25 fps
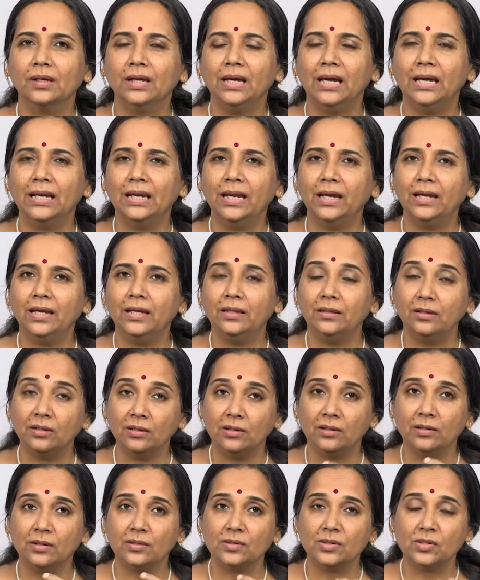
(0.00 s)
again,
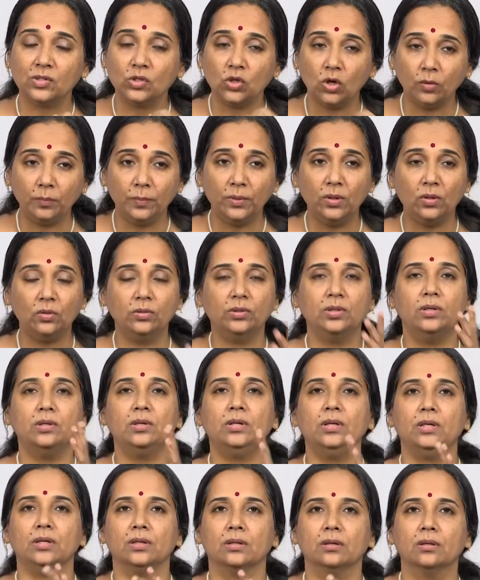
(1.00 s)
the stopping on the
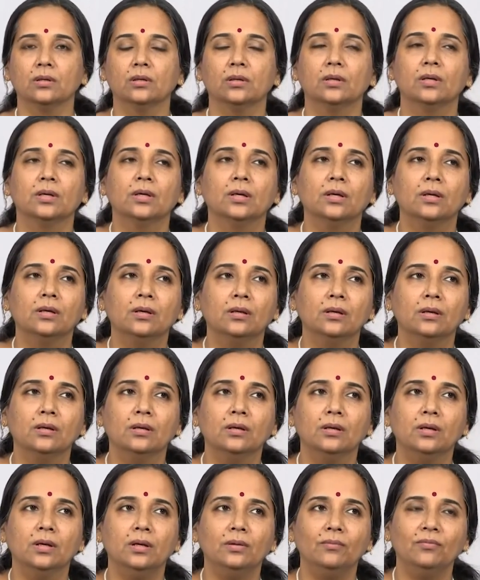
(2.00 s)
re
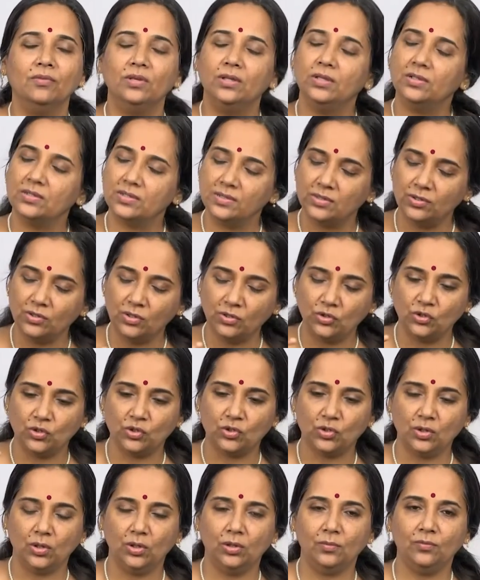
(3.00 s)
in
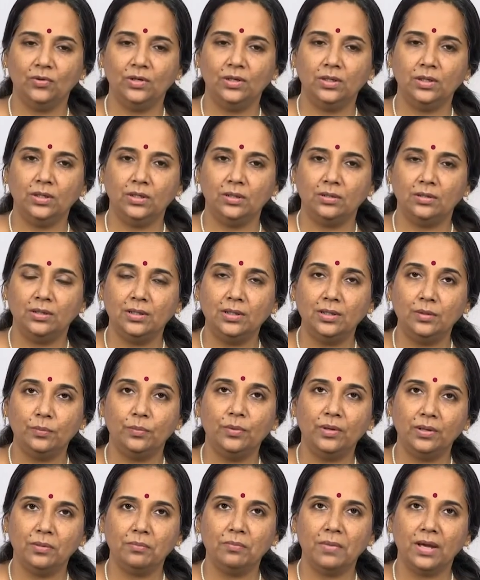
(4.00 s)
such a very
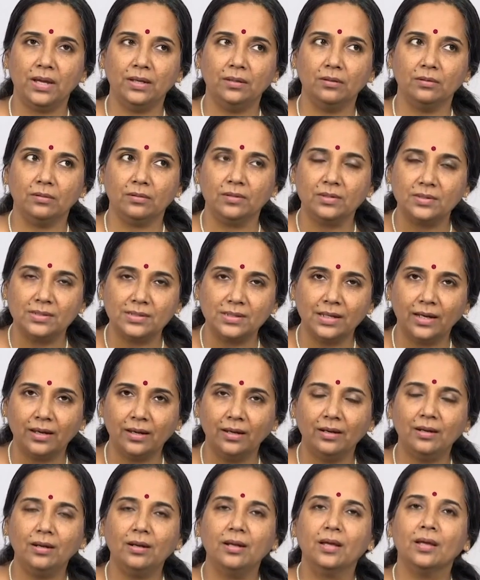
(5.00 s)
deliberate manner. So
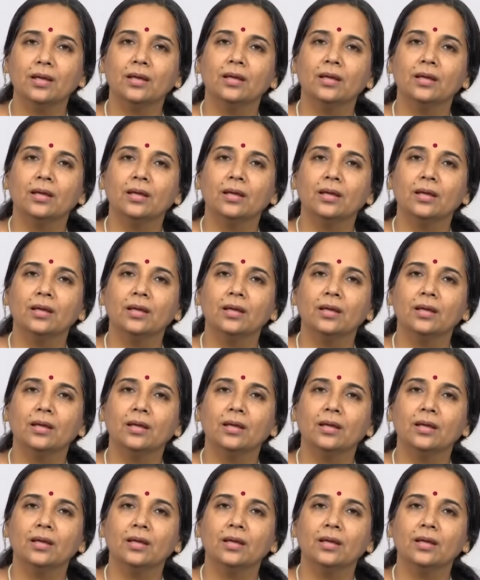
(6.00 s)
again,